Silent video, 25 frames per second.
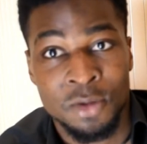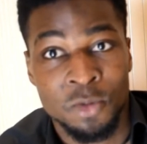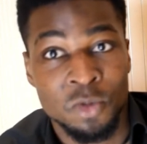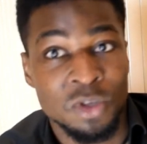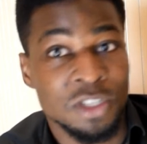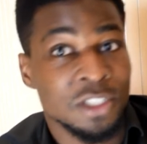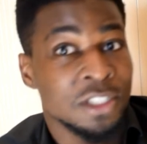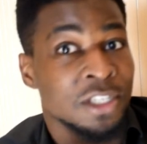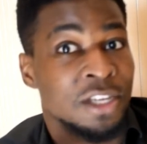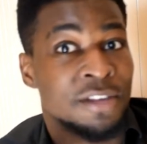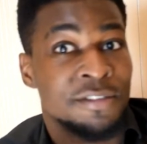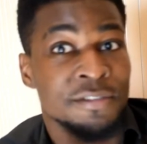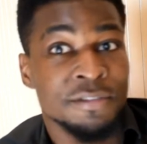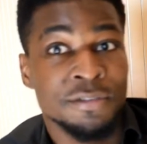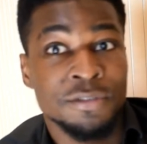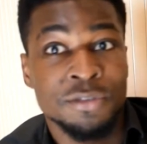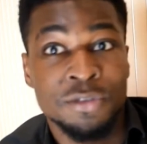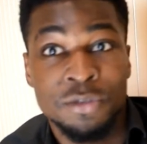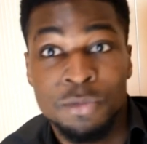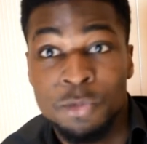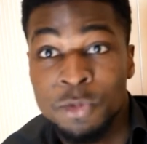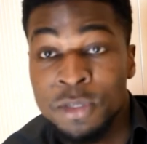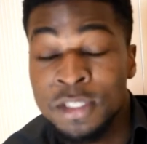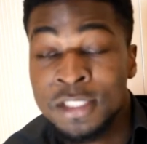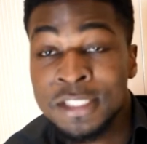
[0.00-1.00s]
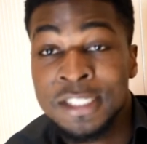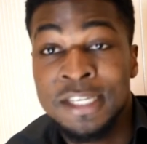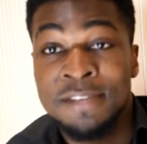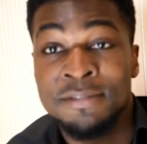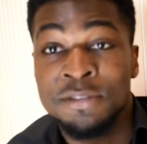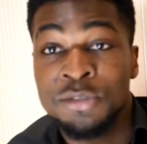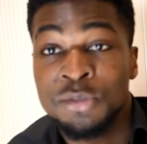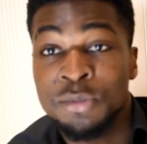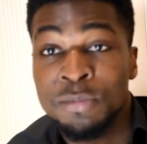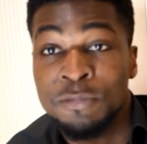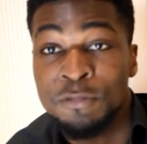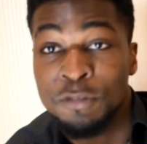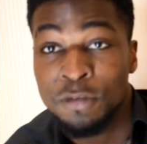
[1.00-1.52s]
which gives
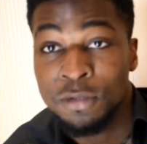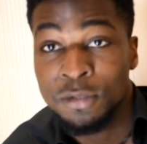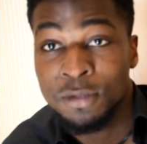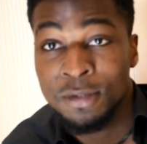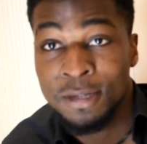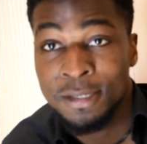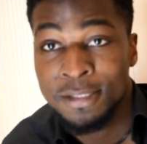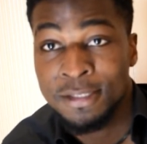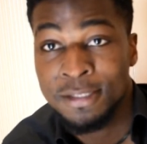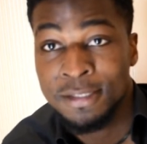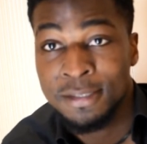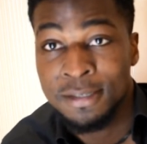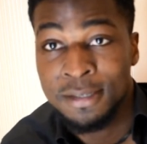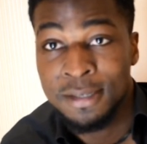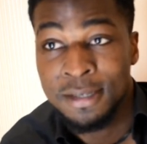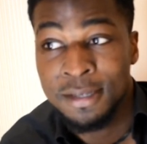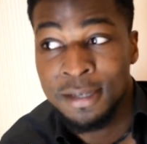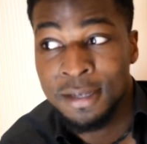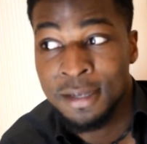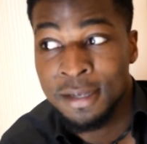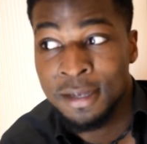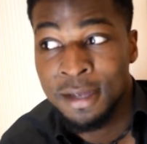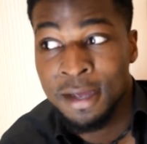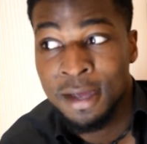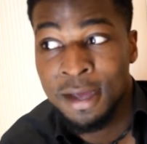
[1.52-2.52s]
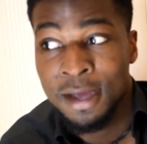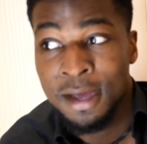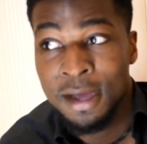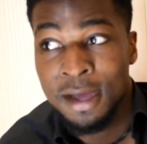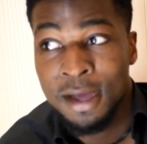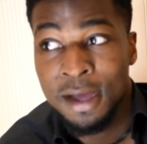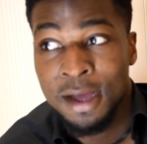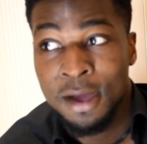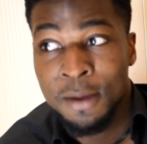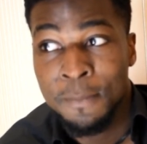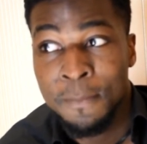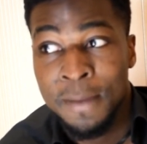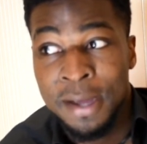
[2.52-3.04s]
room for thought.
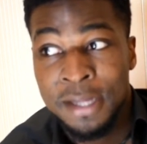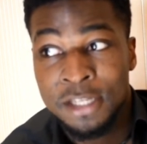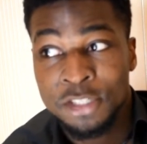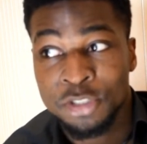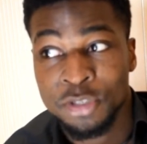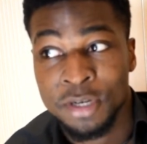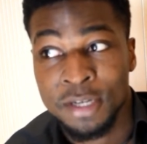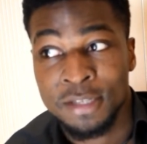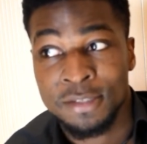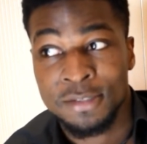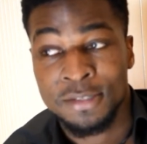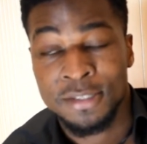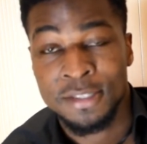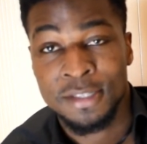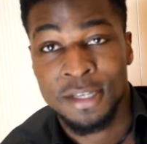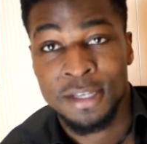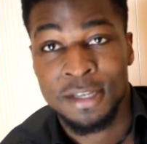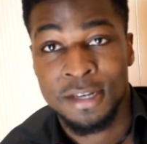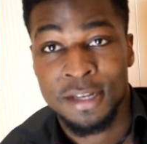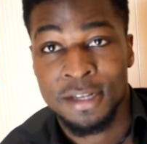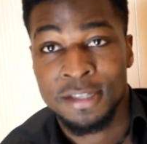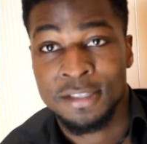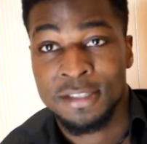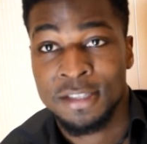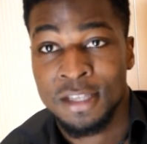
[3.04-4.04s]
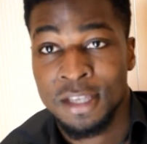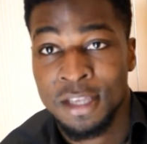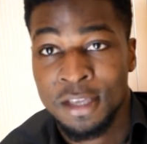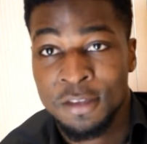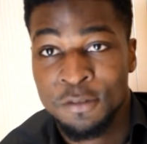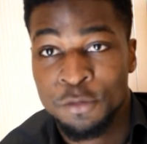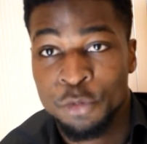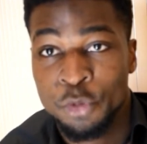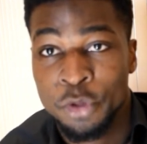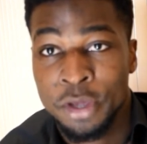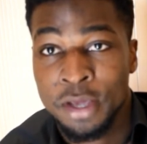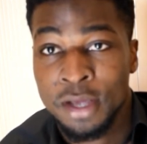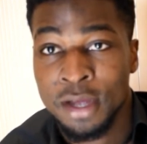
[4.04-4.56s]
Am I trying to say that
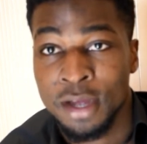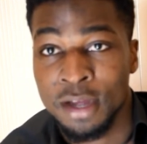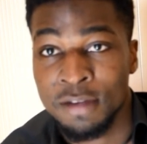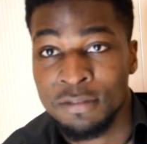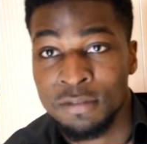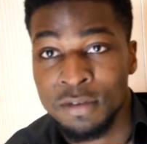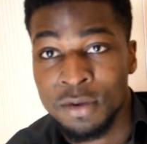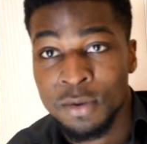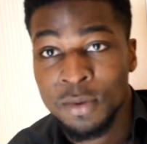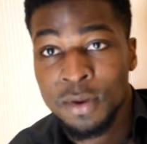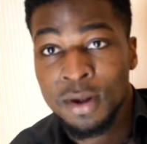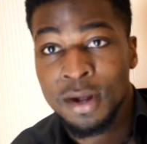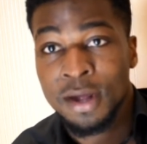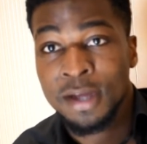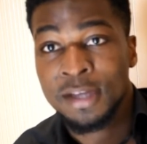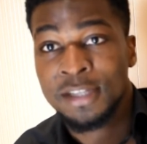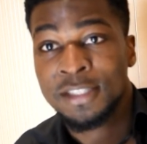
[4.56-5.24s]
if we have our